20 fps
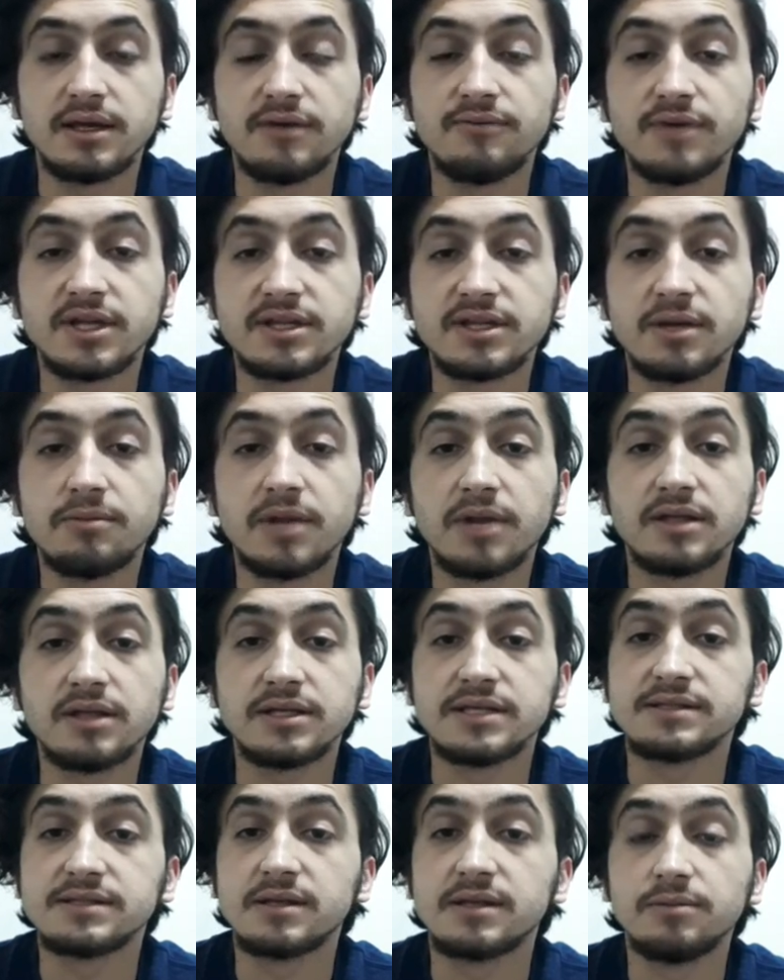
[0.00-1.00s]
vertebral
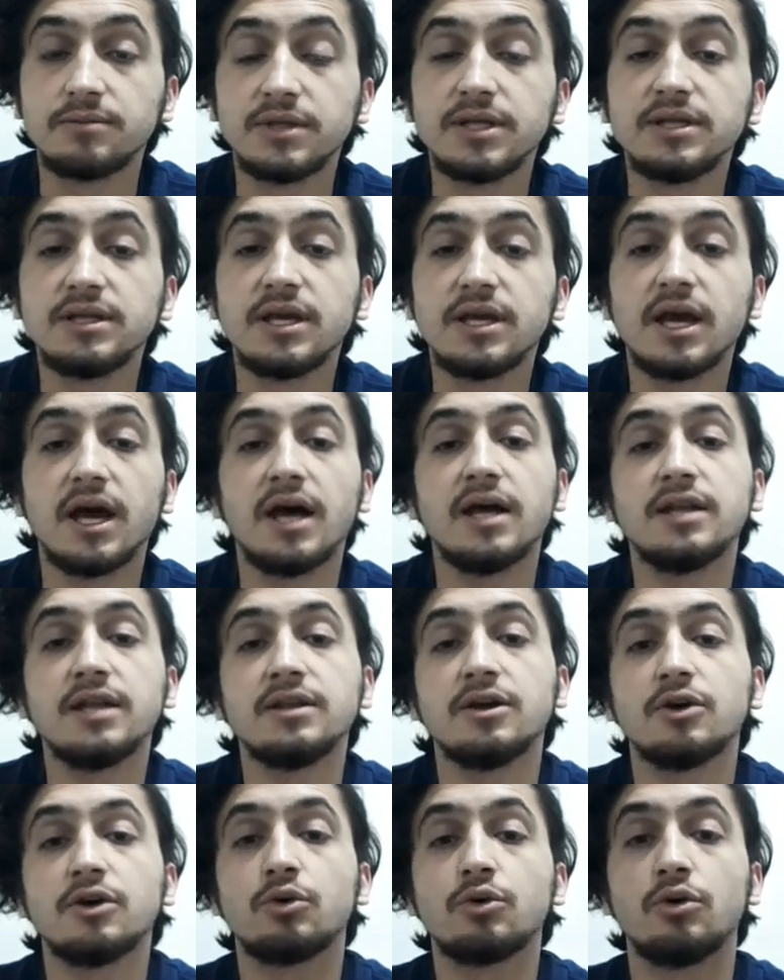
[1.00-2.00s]
instability
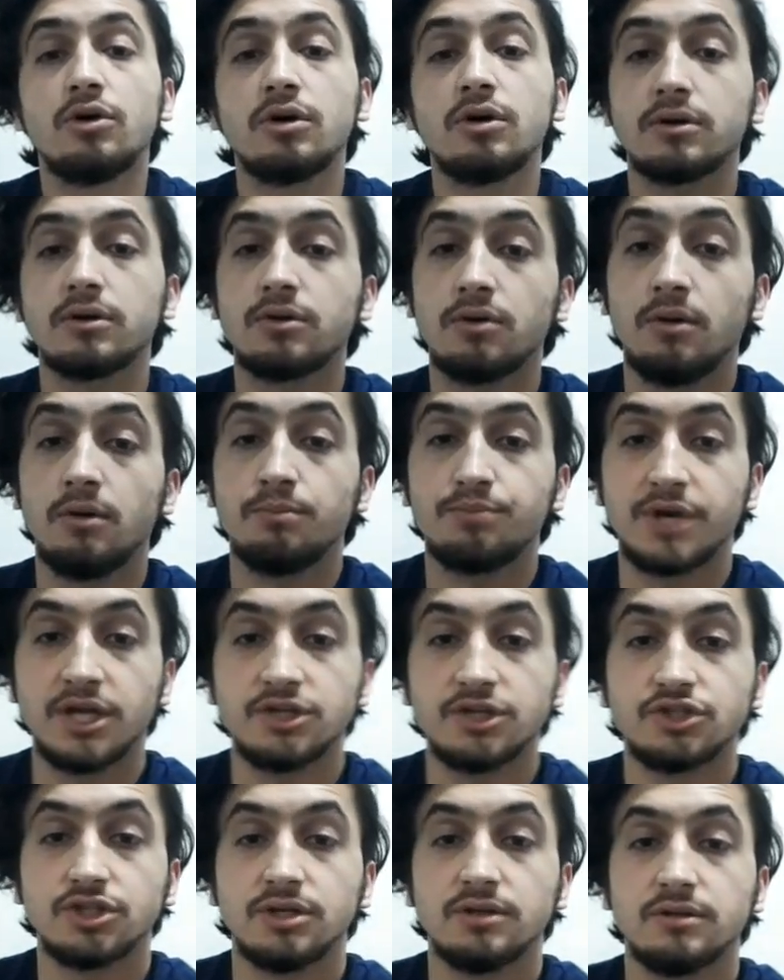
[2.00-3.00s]
and core
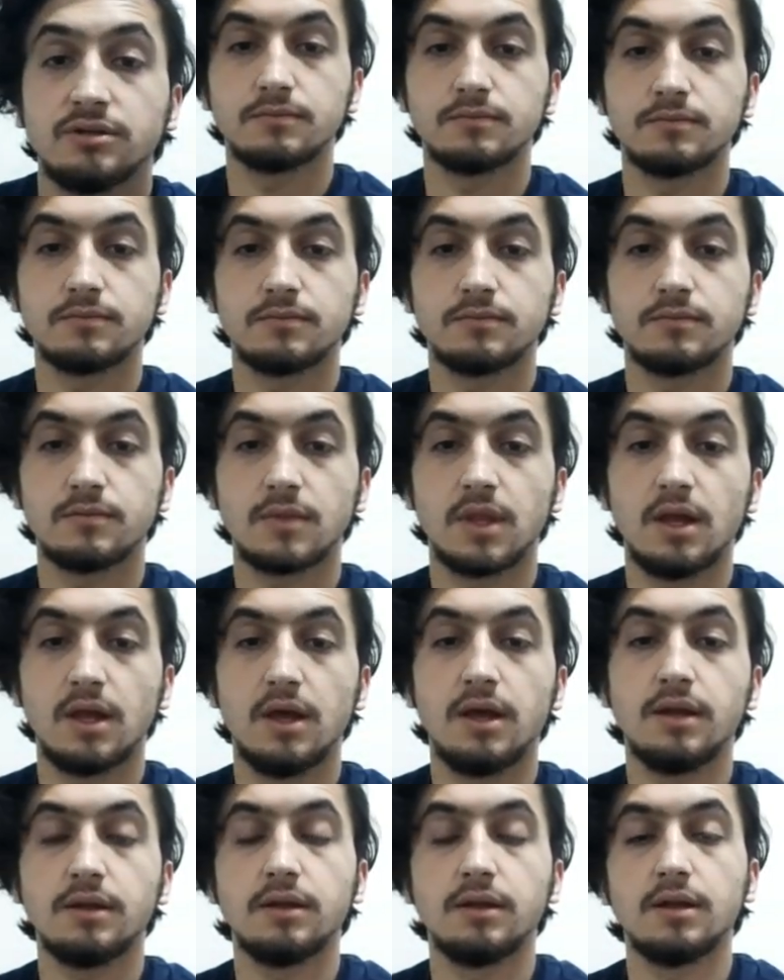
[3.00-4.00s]
compression.
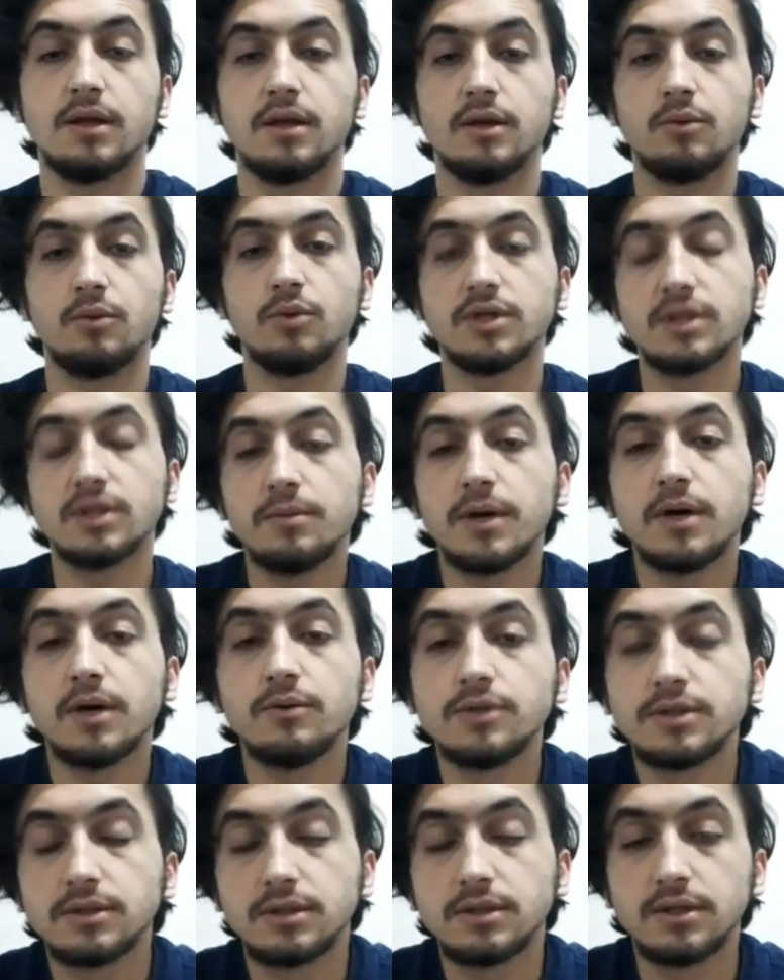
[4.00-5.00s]
And what
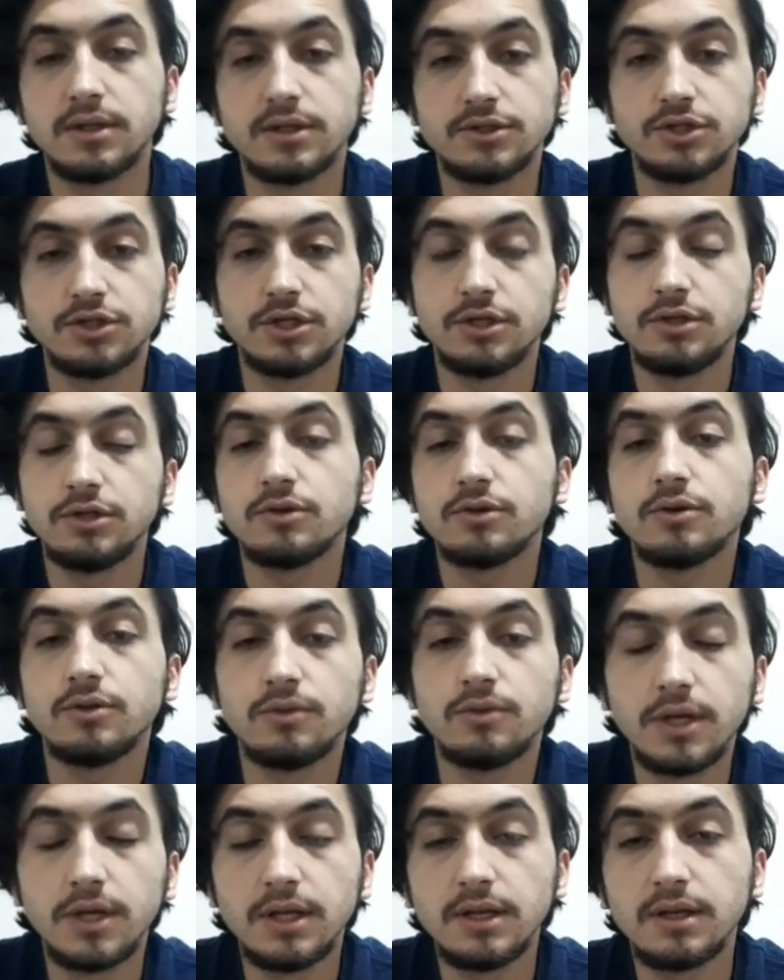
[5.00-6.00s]
about
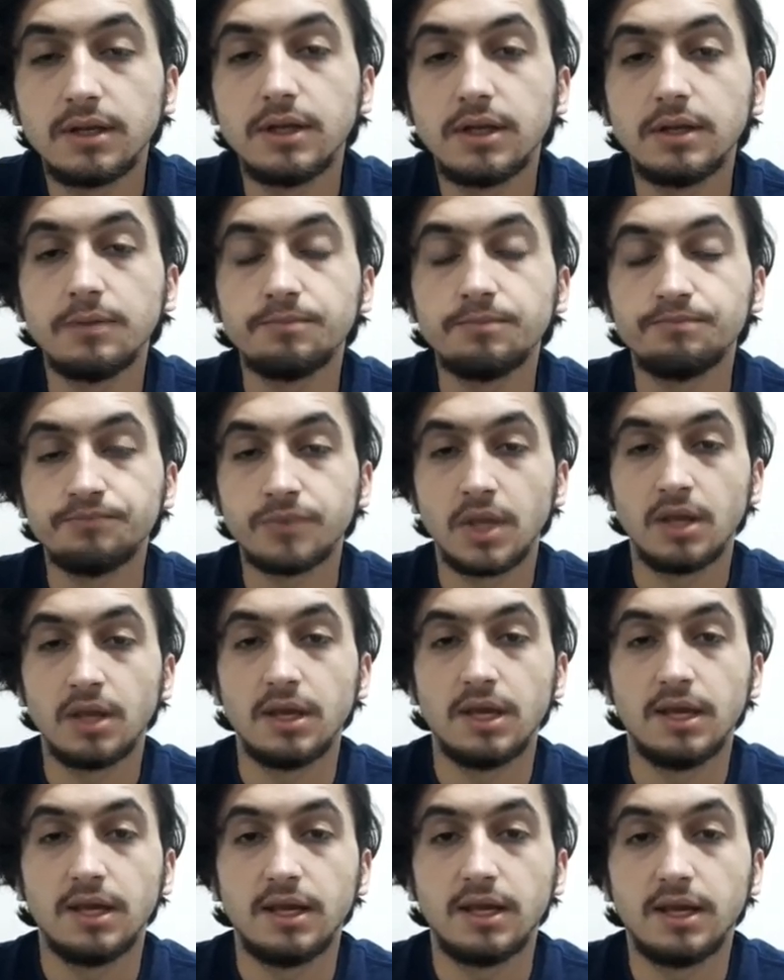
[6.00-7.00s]
genitourinary?
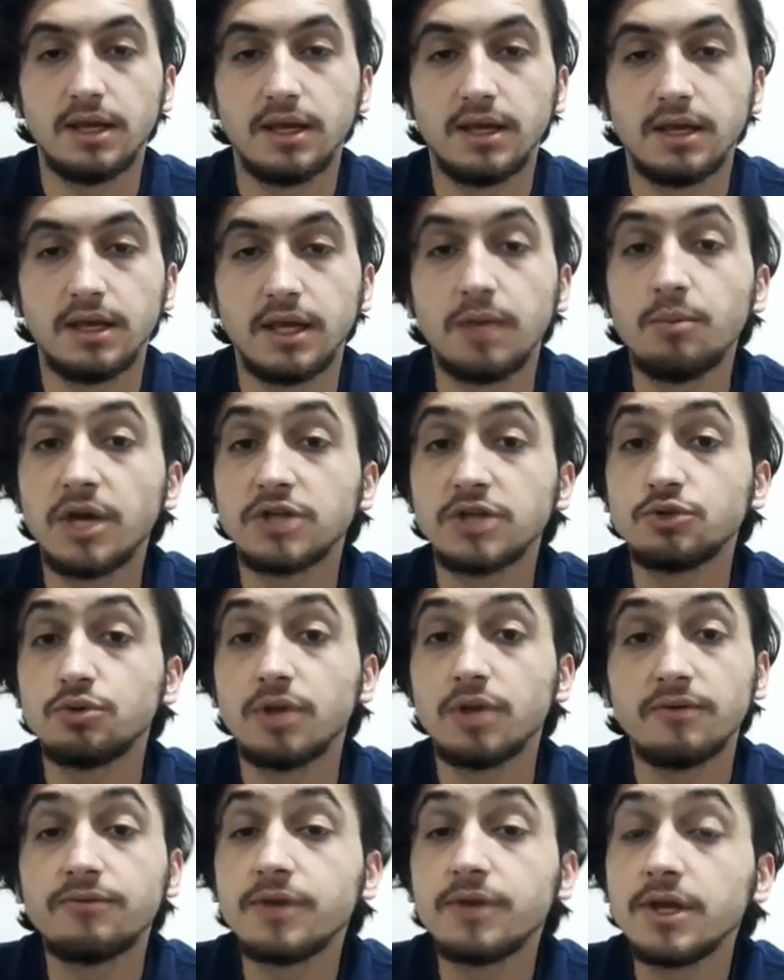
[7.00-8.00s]

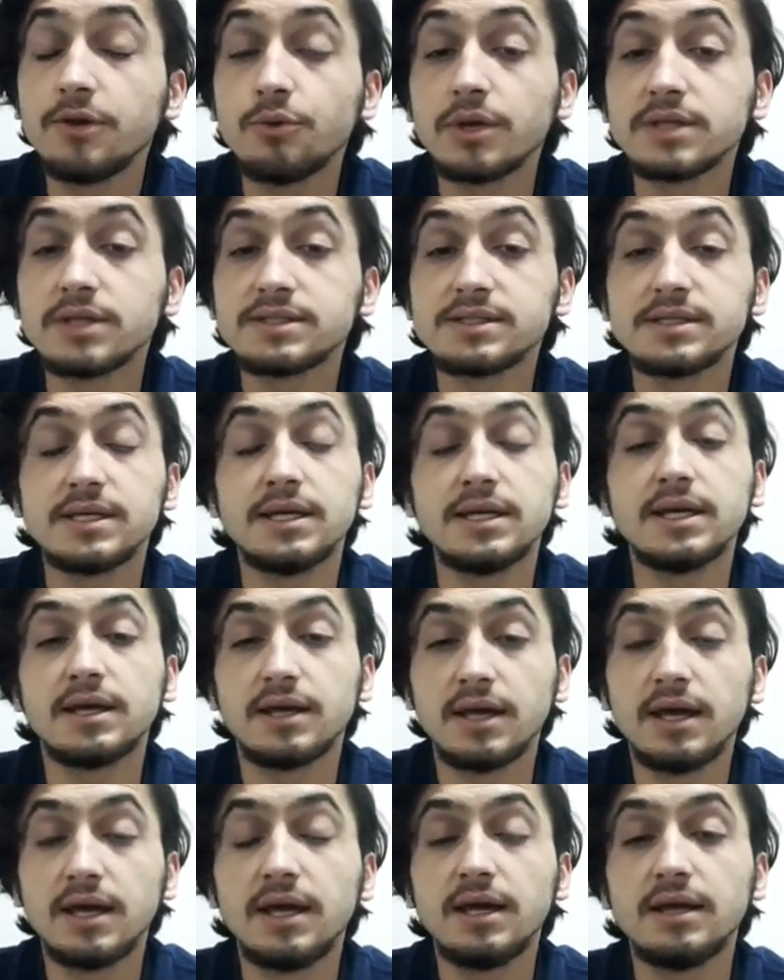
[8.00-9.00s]
Hematuria frequency
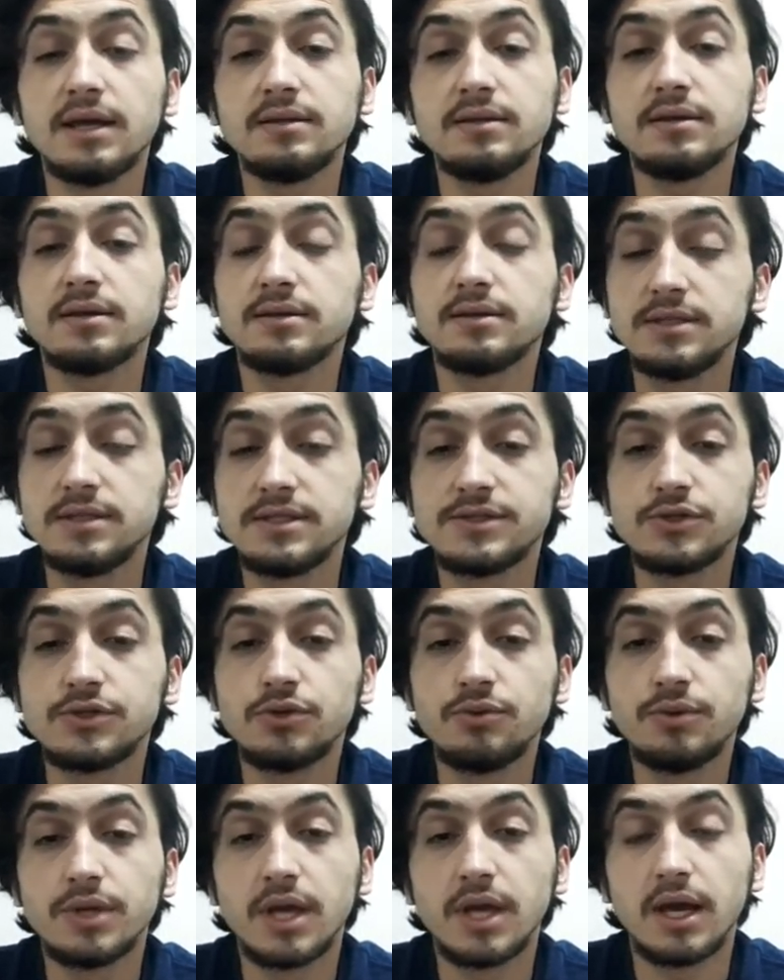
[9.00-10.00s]
and
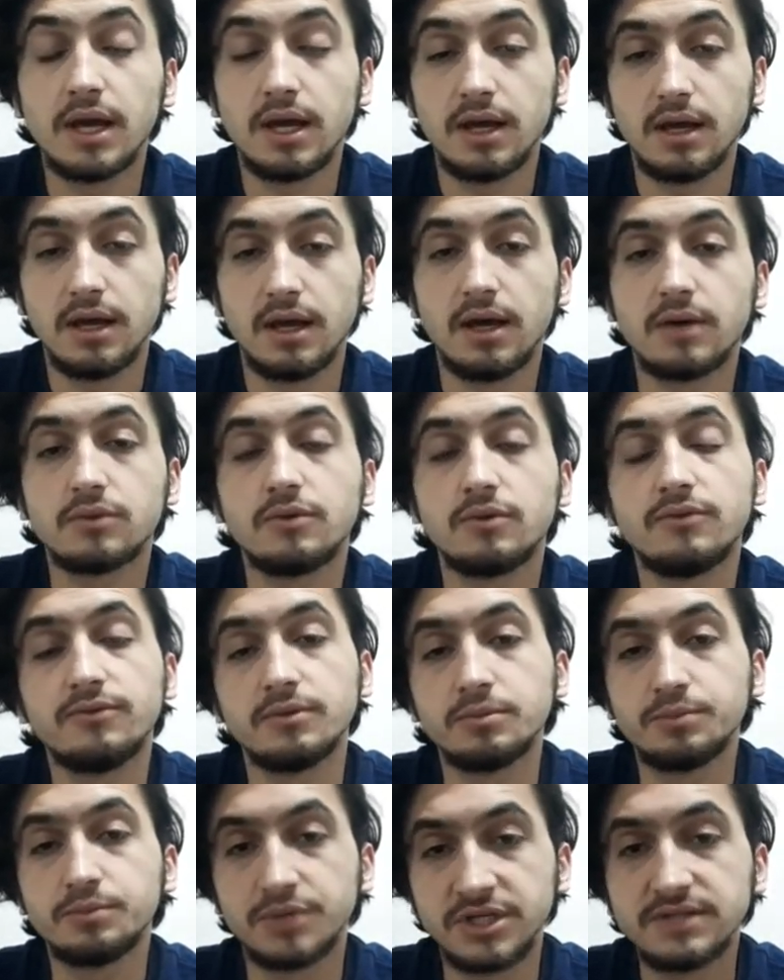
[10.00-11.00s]
dysuria are
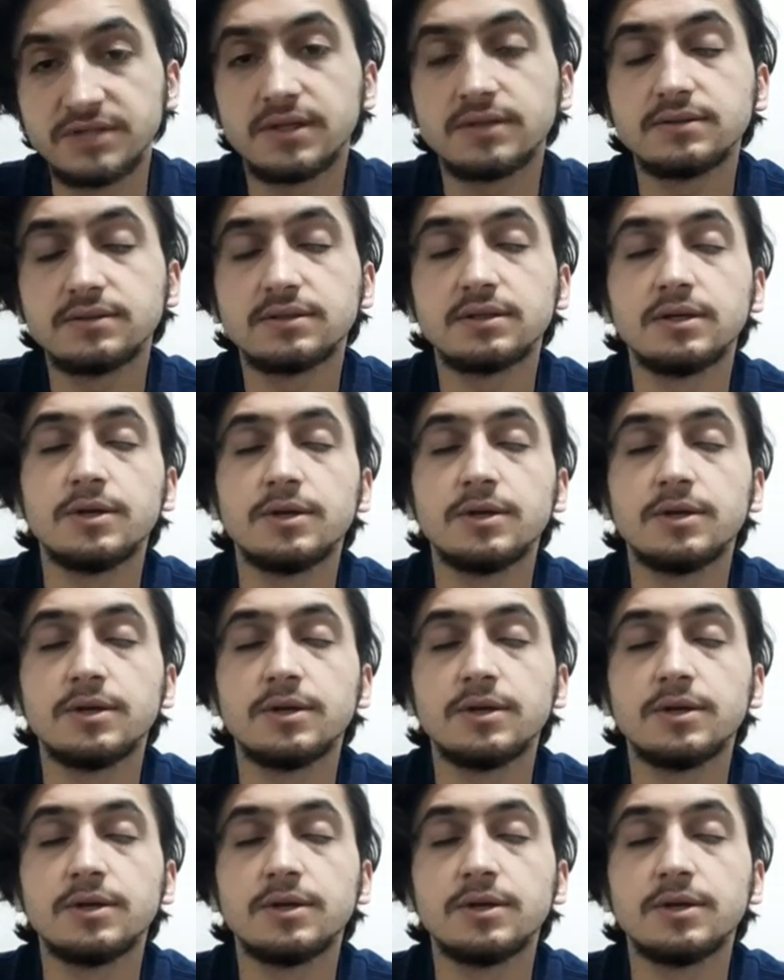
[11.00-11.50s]
often present,